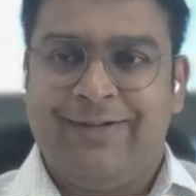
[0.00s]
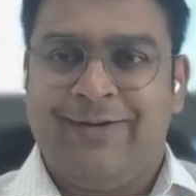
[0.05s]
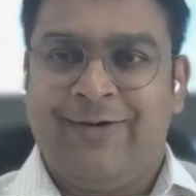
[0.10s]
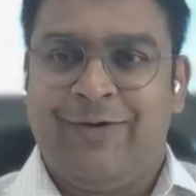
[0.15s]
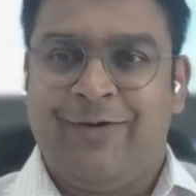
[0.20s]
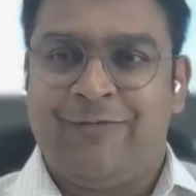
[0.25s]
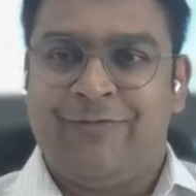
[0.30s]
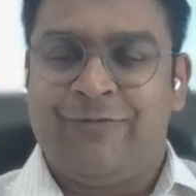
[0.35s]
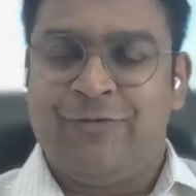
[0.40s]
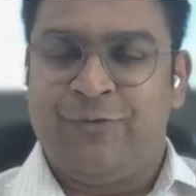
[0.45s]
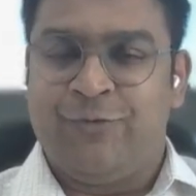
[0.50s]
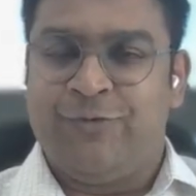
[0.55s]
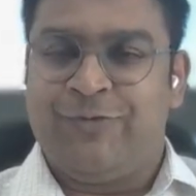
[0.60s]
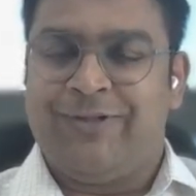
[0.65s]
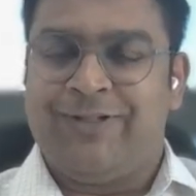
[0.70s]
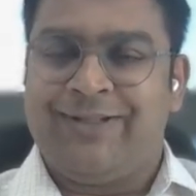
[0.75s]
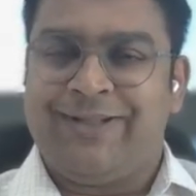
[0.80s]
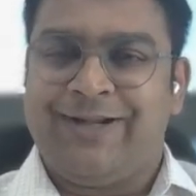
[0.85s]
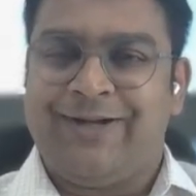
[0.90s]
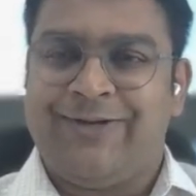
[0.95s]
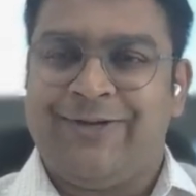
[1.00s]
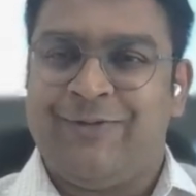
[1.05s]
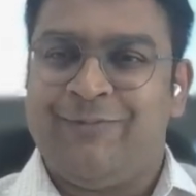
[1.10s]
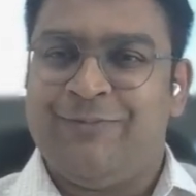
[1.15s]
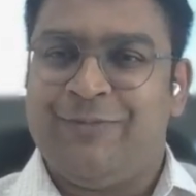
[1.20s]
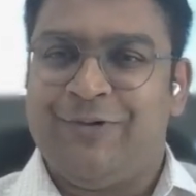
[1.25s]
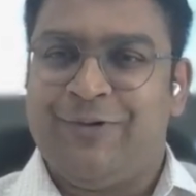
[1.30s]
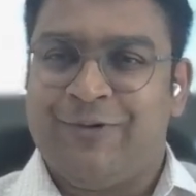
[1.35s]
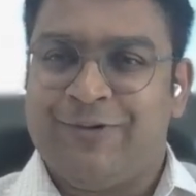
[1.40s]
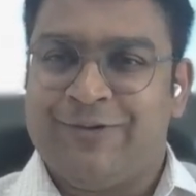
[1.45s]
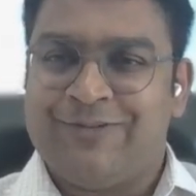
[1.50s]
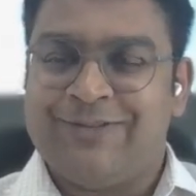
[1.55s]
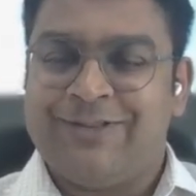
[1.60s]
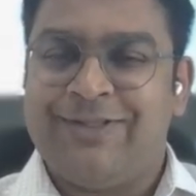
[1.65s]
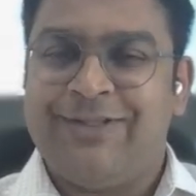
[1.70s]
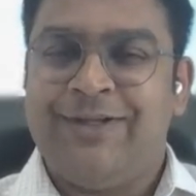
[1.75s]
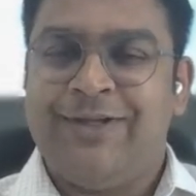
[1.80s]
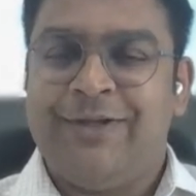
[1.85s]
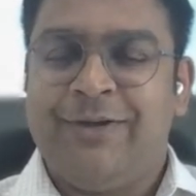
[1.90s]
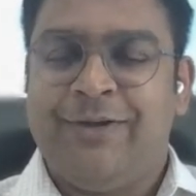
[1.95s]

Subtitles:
of using that terminology.